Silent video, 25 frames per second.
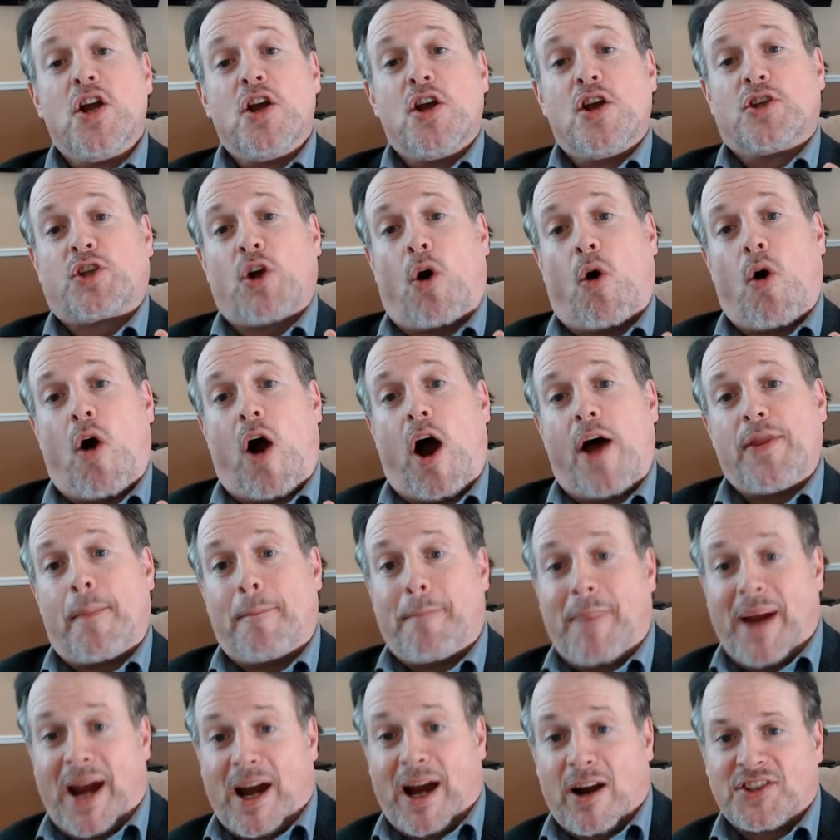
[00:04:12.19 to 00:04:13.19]
So on the
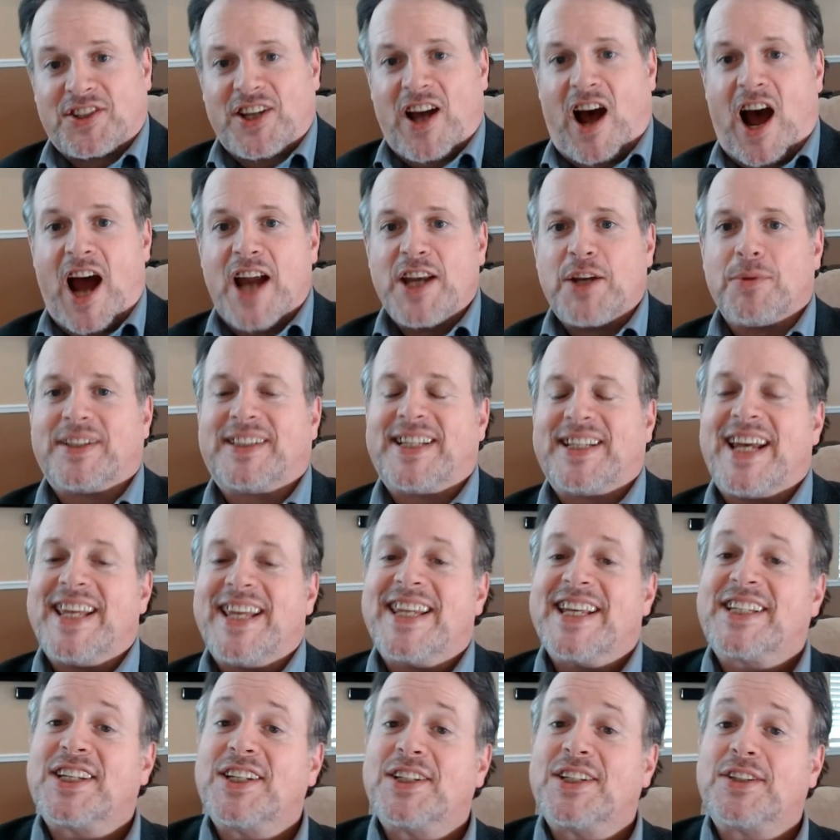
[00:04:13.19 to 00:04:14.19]
bear side, you would say
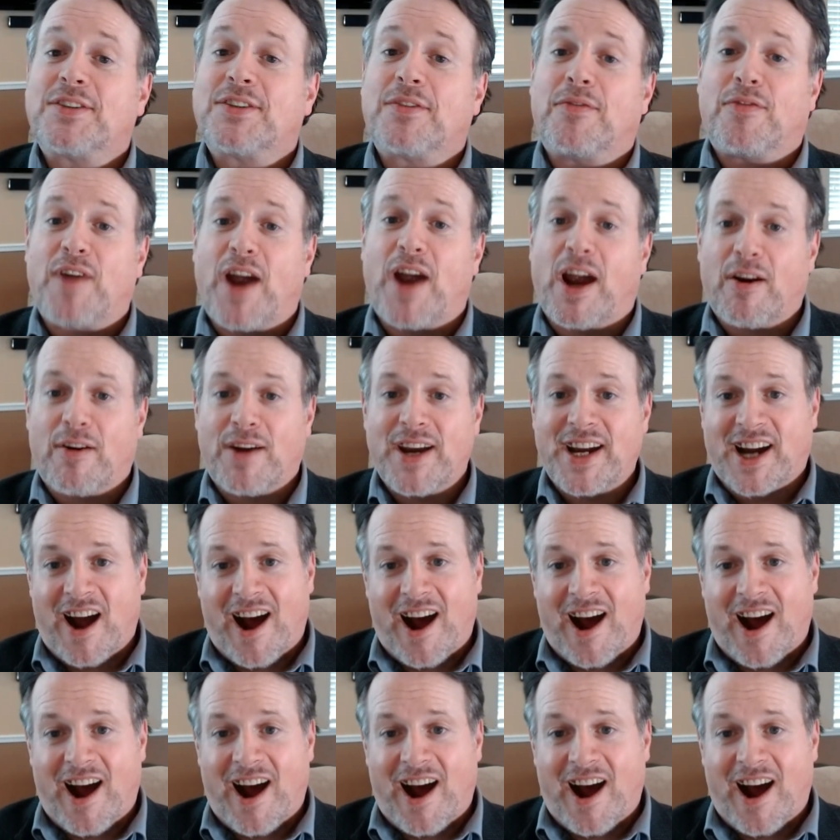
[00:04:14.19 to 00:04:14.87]
this is very